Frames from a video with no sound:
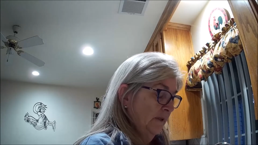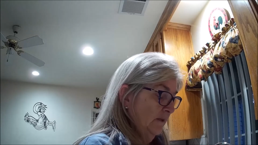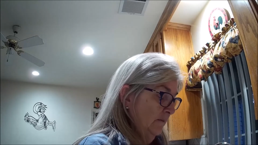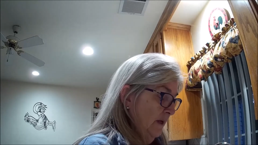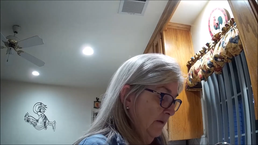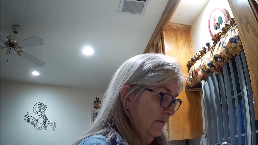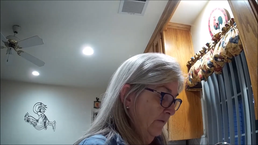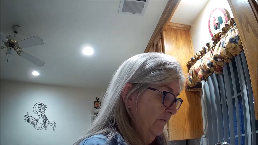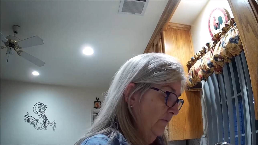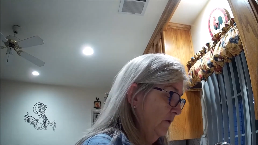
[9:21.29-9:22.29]
some kind of
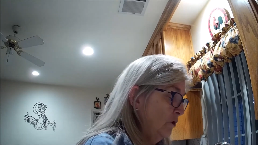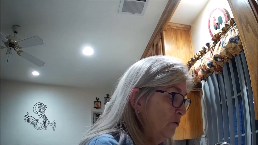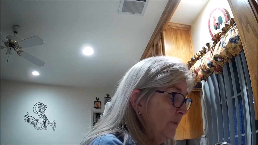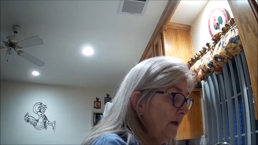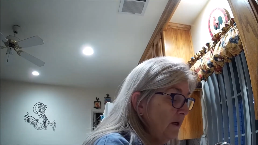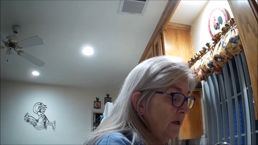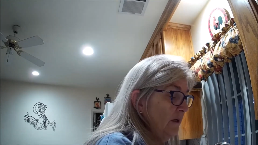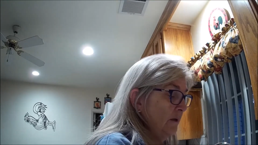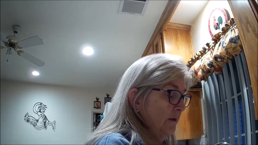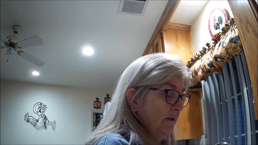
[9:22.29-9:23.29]
flu bug
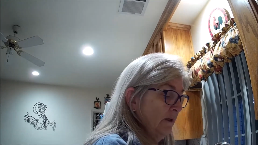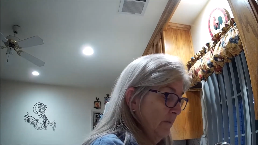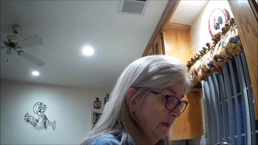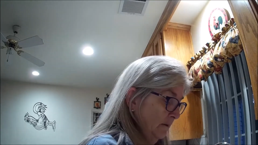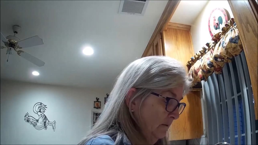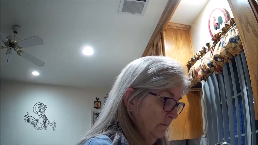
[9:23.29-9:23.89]
or a stomach.